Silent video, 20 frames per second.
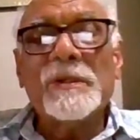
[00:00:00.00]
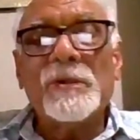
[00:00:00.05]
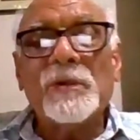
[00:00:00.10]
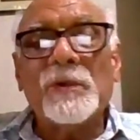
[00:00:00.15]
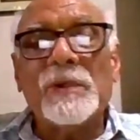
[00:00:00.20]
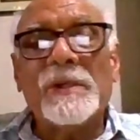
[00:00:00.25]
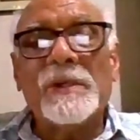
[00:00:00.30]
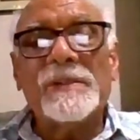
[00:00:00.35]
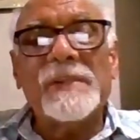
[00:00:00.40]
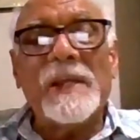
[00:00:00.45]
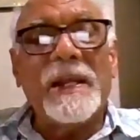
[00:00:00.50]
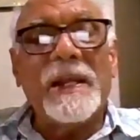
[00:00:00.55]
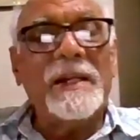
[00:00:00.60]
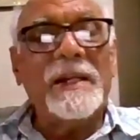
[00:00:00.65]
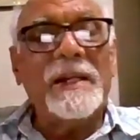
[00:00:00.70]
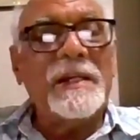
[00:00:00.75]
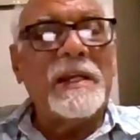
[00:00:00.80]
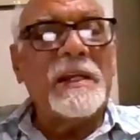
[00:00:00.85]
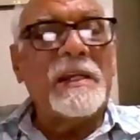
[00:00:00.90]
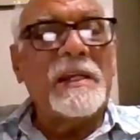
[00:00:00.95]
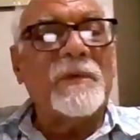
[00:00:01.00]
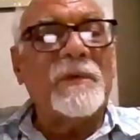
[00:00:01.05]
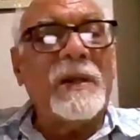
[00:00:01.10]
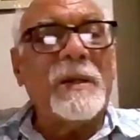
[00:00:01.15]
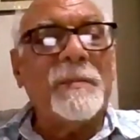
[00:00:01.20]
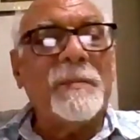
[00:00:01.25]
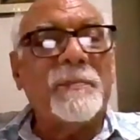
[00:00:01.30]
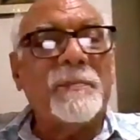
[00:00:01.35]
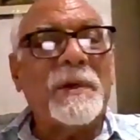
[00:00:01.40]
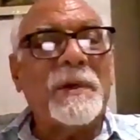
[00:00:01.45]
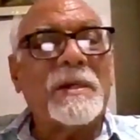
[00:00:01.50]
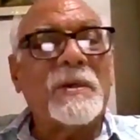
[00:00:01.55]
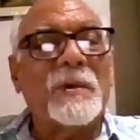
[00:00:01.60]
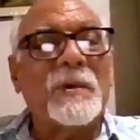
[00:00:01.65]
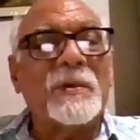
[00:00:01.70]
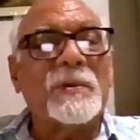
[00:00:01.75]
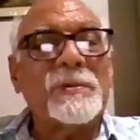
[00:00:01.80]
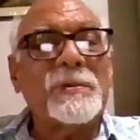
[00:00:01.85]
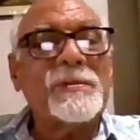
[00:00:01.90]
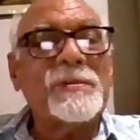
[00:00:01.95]
to design and develop a
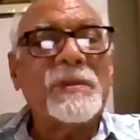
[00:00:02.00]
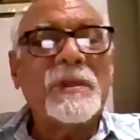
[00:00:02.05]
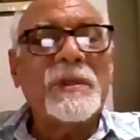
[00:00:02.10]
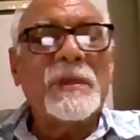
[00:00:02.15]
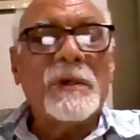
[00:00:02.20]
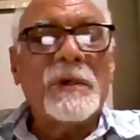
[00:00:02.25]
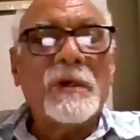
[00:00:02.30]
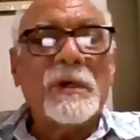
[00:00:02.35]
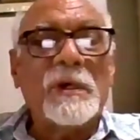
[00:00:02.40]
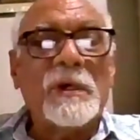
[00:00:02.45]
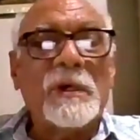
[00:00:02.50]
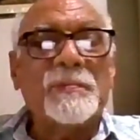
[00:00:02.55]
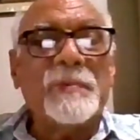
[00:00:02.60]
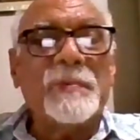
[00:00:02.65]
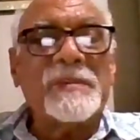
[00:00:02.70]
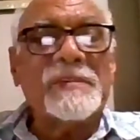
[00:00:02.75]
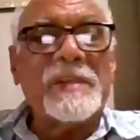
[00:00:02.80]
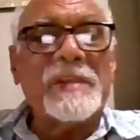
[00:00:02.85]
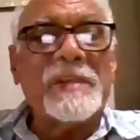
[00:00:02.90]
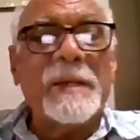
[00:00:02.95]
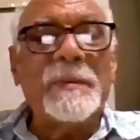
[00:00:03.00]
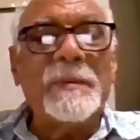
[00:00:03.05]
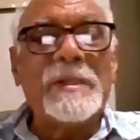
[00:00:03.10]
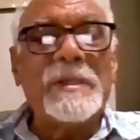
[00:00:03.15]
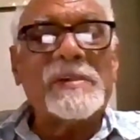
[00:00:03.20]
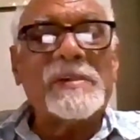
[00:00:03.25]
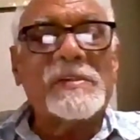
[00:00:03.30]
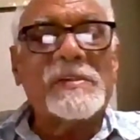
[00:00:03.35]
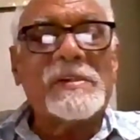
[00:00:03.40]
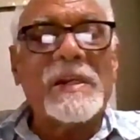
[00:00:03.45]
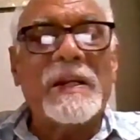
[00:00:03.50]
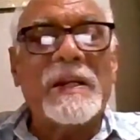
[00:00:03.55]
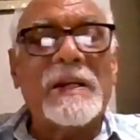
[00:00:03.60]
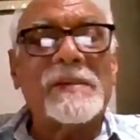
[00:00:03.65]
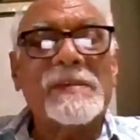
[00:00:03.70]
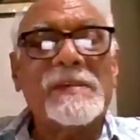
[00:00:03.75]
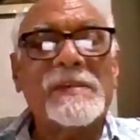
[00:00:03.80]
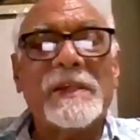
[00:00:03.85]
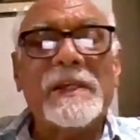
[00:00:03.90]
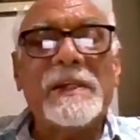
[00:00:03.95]
course on prescribing
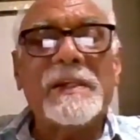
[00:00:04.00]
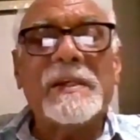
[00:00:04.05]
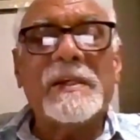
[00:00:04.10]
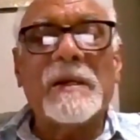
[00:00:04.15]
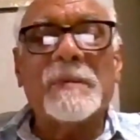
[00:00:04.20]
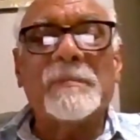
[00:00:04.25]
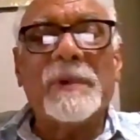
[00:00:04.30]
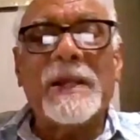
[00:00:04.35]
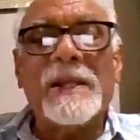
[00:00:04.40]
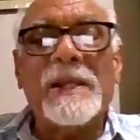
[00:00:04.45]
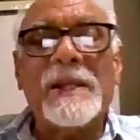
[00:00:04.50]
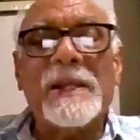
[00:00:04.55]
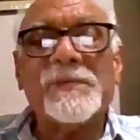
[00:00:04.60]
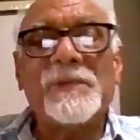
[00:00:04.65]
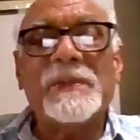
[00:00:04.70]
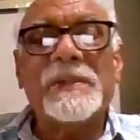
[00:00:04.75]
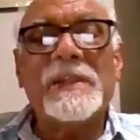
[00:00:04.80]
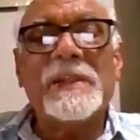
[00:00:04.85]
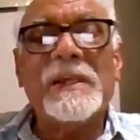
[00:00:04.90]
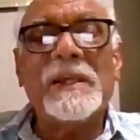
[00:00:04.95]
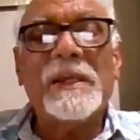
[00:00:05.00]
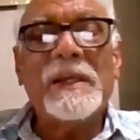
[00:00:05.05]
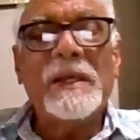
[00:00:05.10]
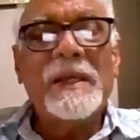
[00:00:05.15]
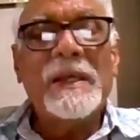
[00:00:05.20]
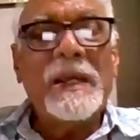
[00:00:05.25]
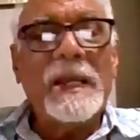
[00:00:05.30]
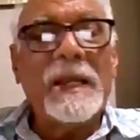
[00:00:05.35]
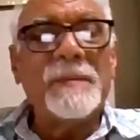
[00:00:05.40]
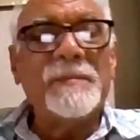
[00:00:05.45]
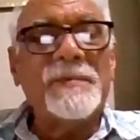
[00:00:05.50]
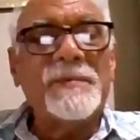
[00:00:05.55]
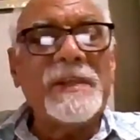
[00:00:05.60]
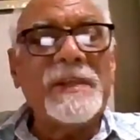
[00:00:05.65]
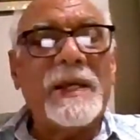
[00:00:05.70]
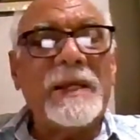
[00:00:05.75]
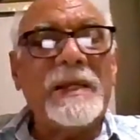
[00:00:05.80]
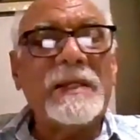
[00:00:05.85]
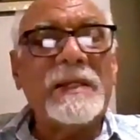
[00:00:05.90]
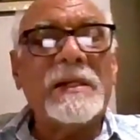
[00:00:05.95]
skills in compliance with the
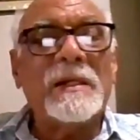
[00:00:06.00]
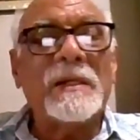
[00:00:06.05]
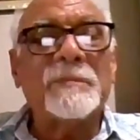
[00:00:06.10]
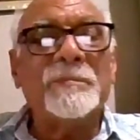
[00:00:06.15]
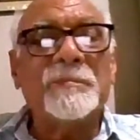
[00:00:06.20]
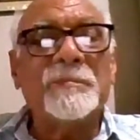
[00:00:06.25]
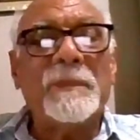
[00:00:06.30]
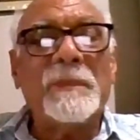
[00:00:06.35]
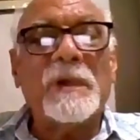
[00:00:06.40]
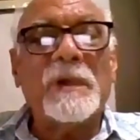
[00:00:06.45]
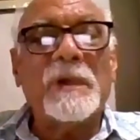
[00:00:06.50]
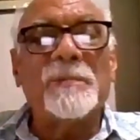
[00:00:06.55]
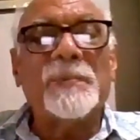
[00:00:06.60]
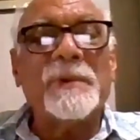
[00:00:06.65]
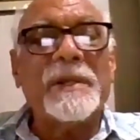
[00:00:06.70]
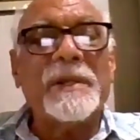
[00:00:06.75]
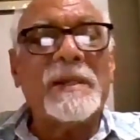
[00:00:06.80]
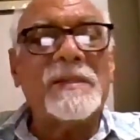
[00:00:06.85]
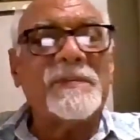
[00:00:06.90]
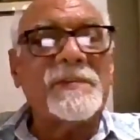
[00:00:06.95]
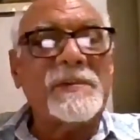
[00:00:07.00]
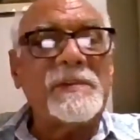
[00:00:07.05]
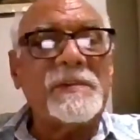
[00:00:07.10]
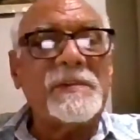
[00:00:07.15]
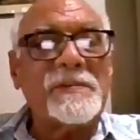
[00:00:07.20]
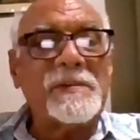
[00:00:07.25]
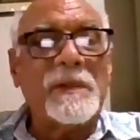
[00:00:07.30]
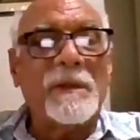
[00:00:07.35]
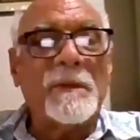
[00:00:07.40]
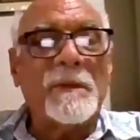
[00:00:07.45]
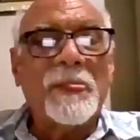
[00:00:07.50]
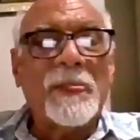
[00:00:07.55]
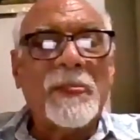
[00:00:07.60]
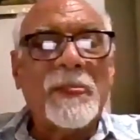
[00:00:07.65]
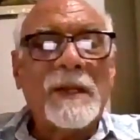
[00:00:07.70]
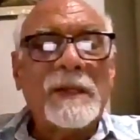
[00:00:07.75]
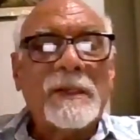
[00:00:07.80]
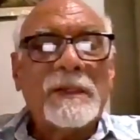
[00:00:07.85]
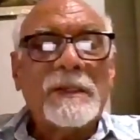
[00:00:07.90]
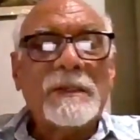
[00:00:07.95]
MCI competencies.
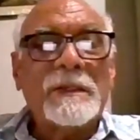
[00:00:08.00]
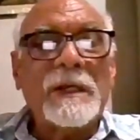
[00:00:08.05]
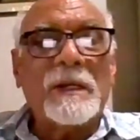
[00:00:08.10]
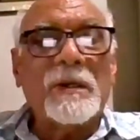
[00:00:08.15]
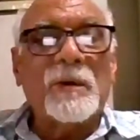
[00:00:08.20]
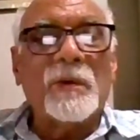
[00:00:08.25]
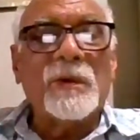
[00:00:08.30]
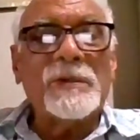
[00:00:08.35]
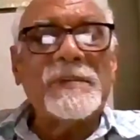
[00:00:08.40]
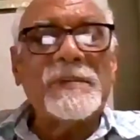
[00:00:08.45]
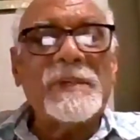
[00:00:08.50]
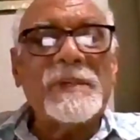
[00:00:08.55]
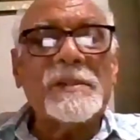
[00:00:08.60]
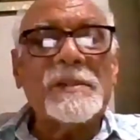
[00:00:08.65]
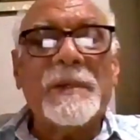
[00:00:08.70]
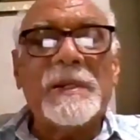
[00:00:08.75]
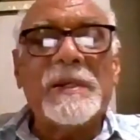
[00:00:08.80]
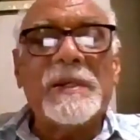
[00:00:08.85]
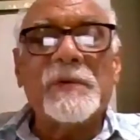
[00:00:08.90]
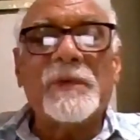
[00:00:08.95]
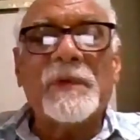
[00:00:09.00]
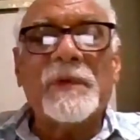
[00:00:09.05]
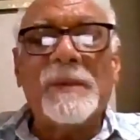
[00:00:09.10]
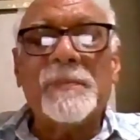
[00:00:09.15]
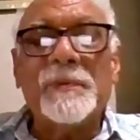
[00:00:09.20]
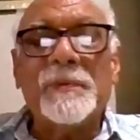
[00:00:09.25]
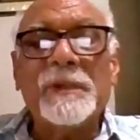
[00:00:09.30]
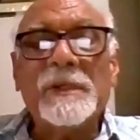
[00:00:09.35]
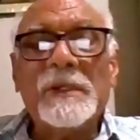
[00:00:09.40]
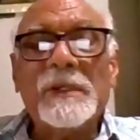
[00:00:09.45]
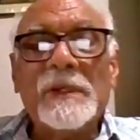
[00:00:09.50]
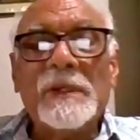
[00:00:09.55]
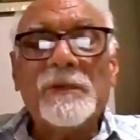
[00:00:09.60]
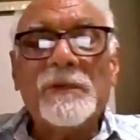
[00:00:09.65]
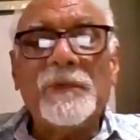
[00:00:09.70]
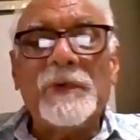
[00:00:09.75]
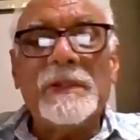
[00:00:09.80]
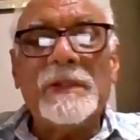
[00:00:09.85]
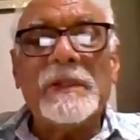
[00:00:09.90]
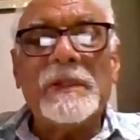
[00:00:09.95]
The course has been developed
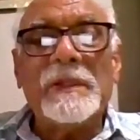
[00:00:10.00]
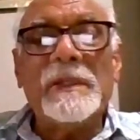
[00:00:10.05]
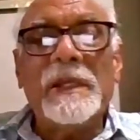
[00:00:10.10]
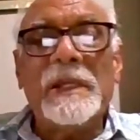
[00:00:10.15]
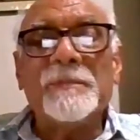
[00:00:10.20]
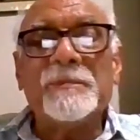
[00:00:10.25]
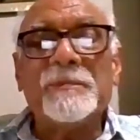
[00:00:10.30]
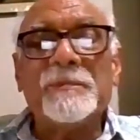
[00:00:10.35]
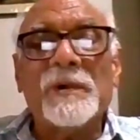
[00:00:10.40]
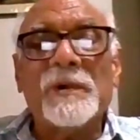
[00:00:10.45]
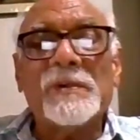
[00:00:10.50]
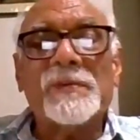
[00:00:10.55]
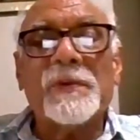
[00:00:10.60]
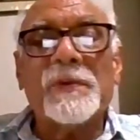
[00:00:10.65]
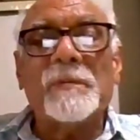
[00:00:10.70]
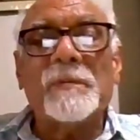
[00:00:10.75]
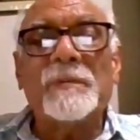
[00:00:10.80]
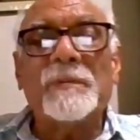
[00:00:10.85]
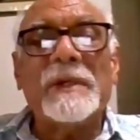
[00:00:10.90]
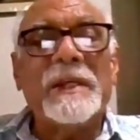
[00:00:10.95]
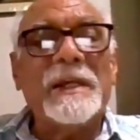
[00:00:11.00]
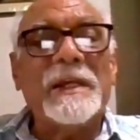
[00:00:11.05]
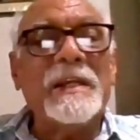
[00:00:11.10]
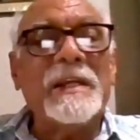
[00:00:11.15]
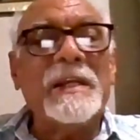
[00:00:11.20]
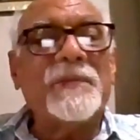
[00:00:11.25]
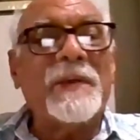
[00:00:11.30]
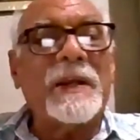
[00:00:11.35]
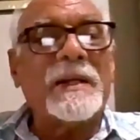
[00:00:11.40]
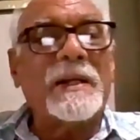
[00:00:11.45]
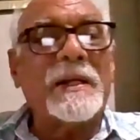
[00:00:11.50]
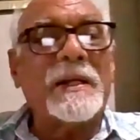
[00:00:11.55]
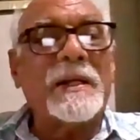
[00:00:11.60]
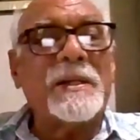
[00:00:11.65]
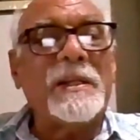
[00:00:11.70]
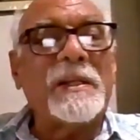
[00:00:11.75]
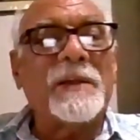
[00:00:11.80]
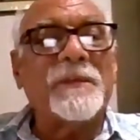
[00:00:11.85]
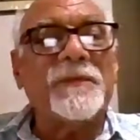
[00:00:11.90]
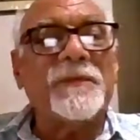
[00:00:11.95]
with inputs from leading
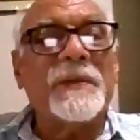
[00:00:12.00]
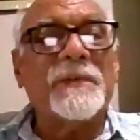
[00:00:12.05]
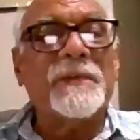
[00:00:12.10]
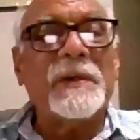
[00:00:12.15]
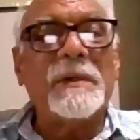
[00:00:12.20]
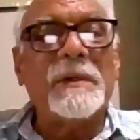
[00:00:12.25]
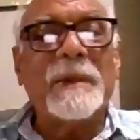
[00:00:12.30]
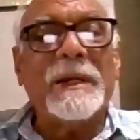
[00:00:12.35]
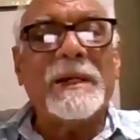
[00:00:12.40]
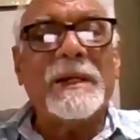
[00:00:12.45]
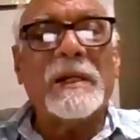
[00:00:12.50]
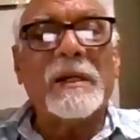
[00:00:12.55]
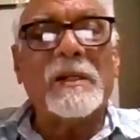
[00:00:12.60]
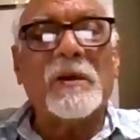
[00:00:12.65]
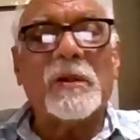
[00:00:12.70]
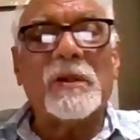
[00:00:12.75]
faculty of different medical